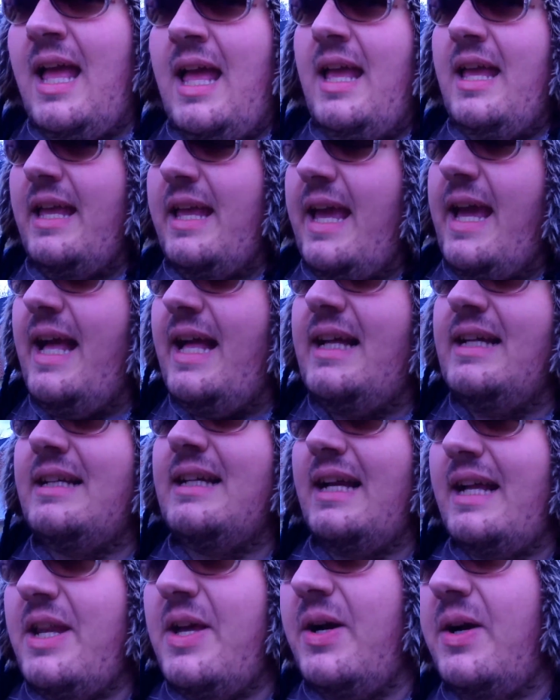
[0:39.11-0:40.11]
Yeah, I
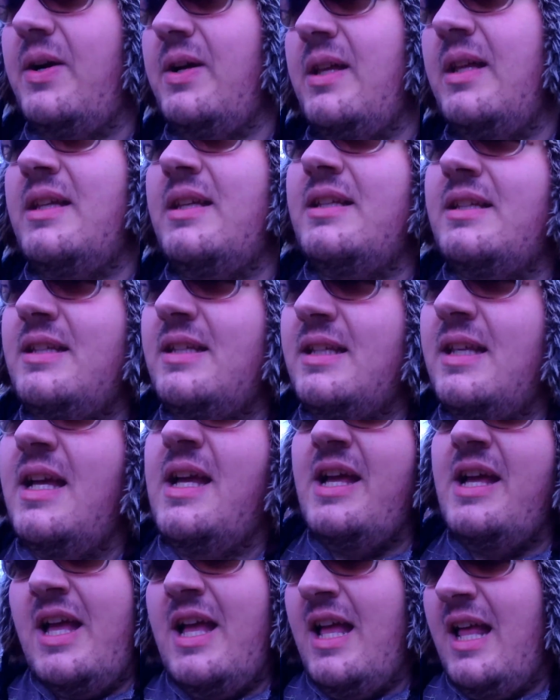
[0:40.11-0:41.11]
know.
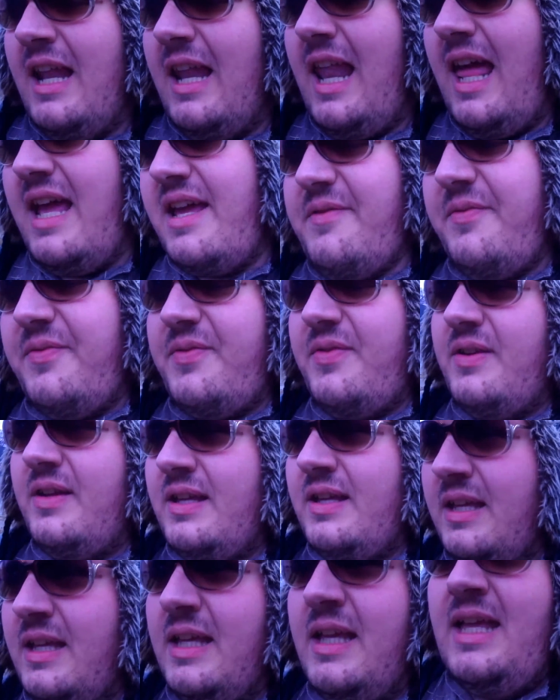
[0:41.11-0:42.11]
Life
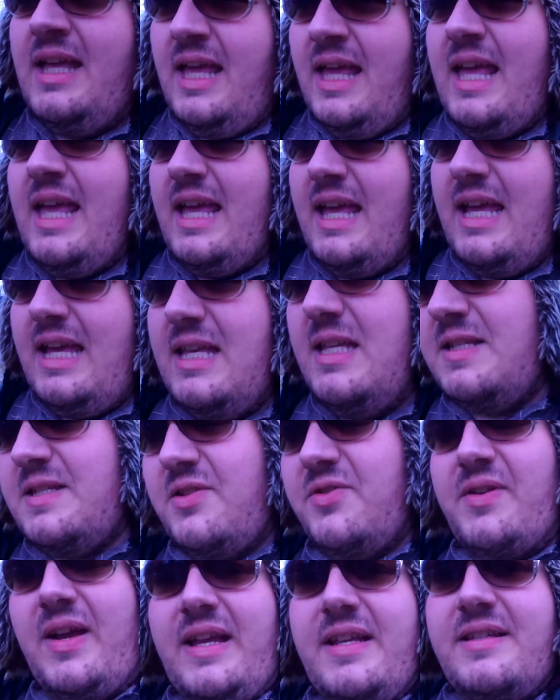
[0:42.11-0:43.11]
is
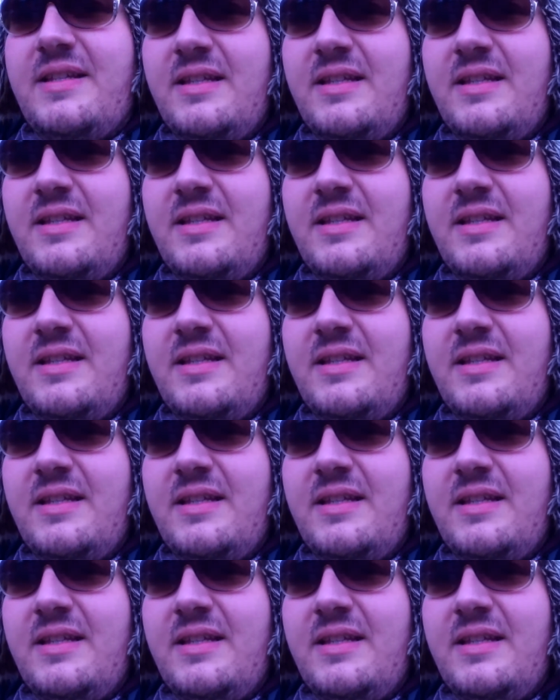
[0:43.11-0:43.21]
stress.